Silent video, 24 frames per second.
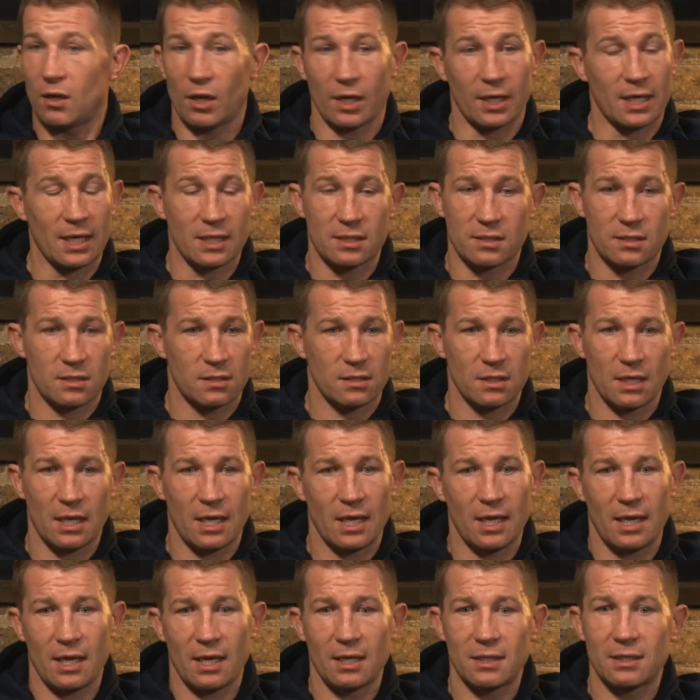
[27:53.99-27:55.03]
Like it's,
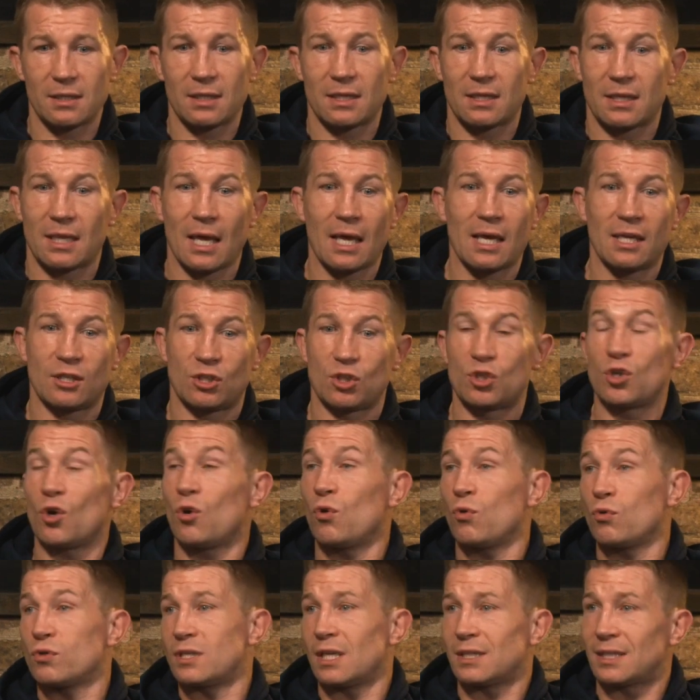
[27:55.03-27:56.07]
it
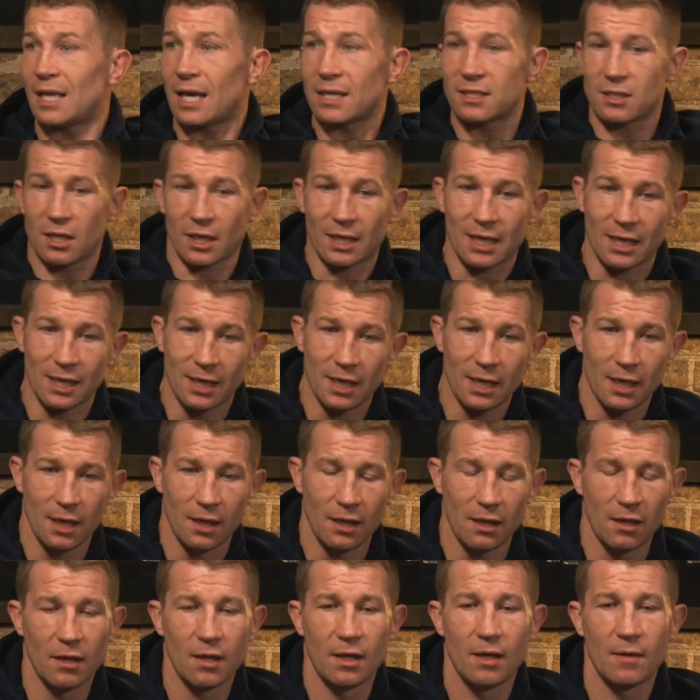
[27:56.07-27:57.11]
shows that that's like a
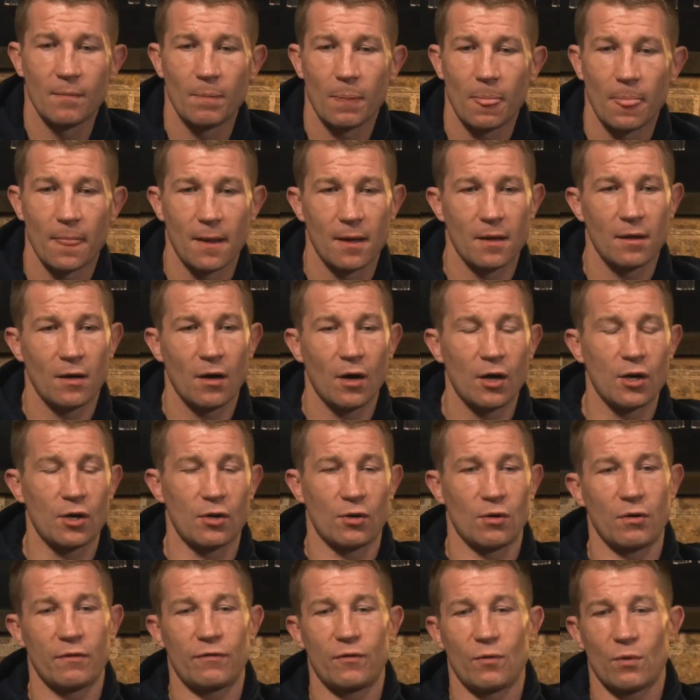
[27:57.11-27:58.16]
little, I don't
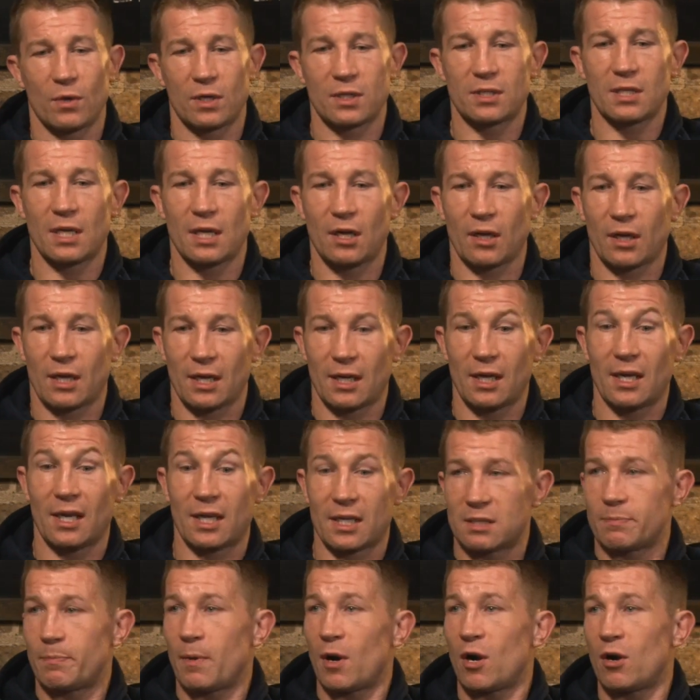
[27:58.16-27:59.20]
know if you want to say it, like a little
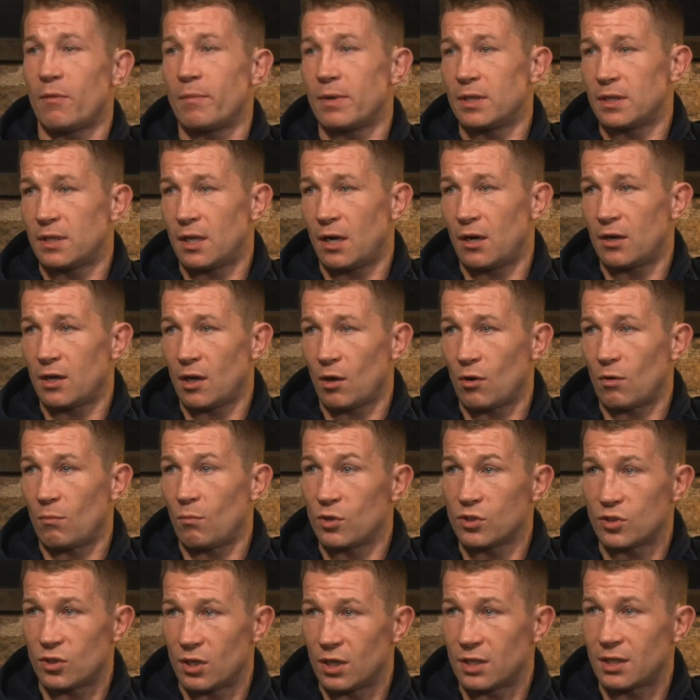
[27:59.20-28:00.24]
experiment there down in
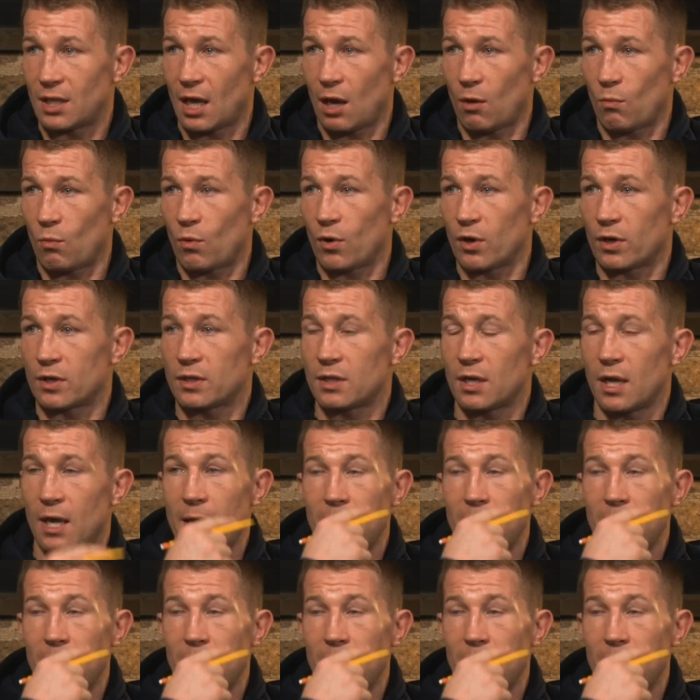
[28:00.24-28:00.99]
Munster that yeah. that worked.